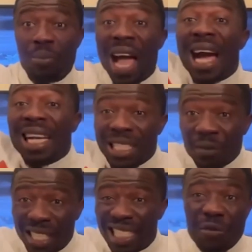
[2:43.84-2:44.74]
aggressive
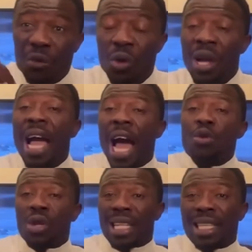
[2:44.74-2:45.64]
interview and
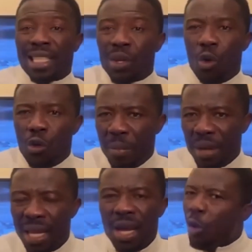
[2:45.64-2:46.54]
was starting say wo
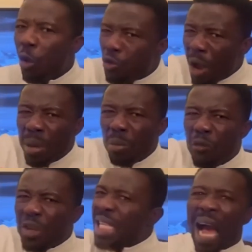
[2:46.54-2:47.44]
hwe me
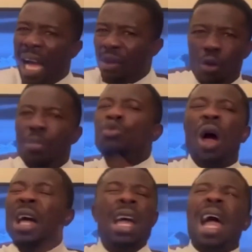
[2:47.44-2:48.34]
moving da obi kro
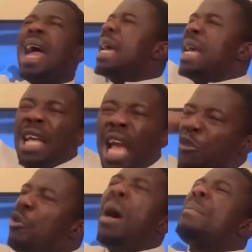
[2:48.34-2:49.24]
hey
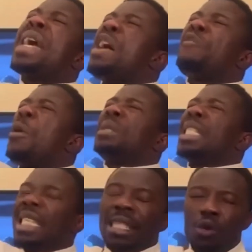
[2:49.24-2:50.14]
adwuma ma ye from
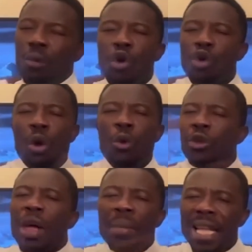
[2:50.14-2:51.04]
tete obi okro wo
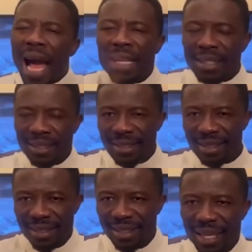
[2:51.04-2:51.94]
hwe me da
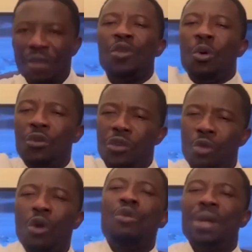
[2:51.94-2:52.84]
if no wo hwe
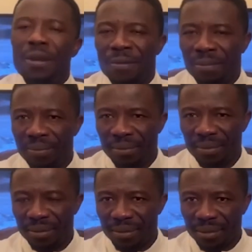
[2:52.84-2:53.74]
Kwaku Manu
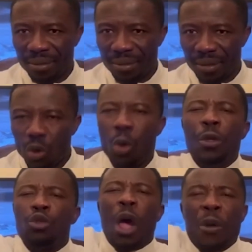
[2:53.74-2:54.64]
Obi
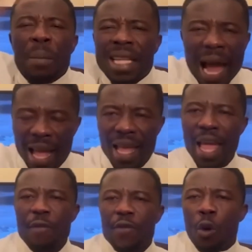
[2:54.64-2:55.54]
so hwe me da
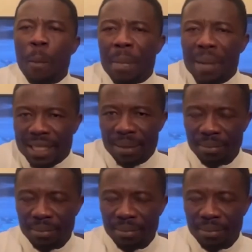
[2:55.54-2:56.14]
if no wo pemasem